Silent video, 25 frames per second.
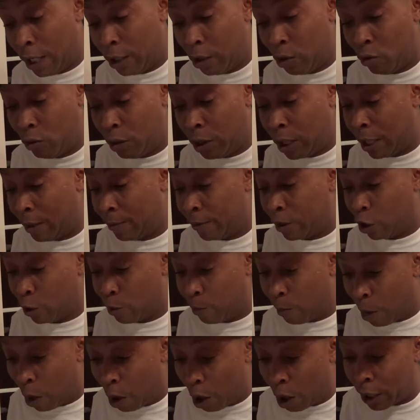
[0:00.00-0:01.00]
you get
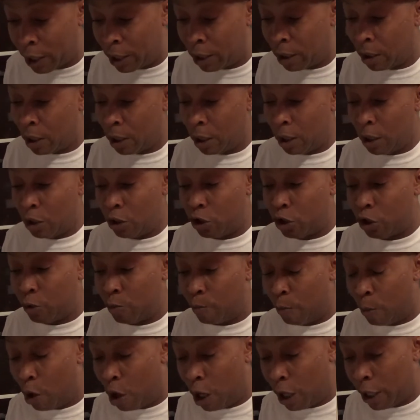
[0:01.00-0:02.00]
smarter.
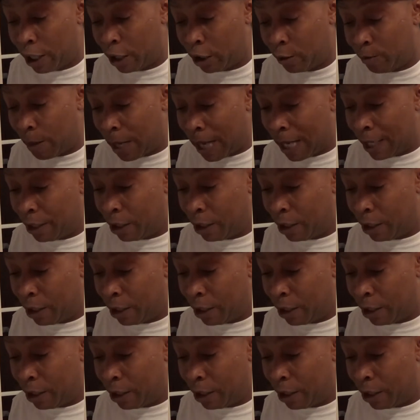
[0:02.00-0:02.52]
Smart is by